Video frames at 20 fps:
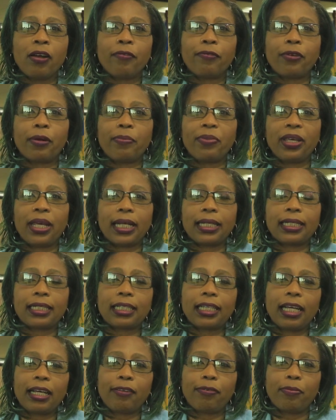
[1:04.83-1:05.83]
from the
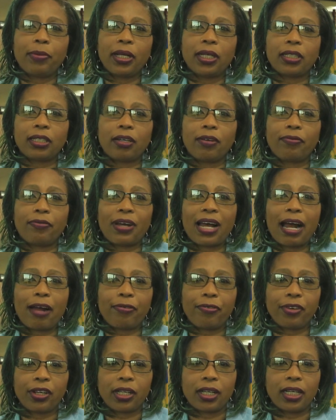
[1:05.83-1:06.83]
enslavement of
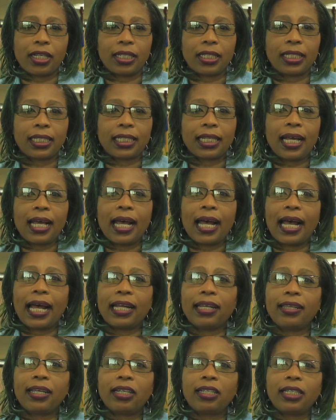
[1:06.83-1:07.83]
Africans
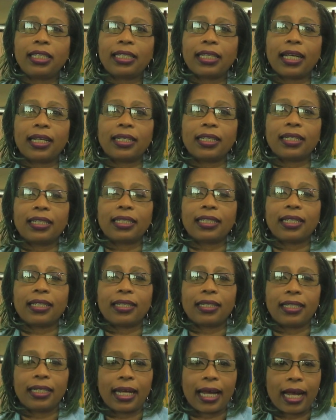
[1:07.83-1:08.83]
and their descendants in
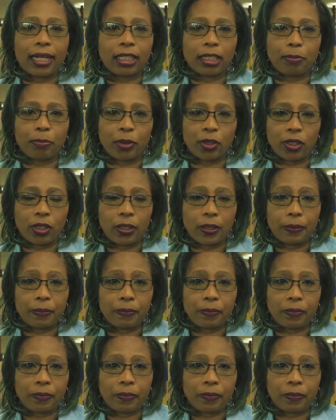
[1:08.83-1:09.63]
the diaspora.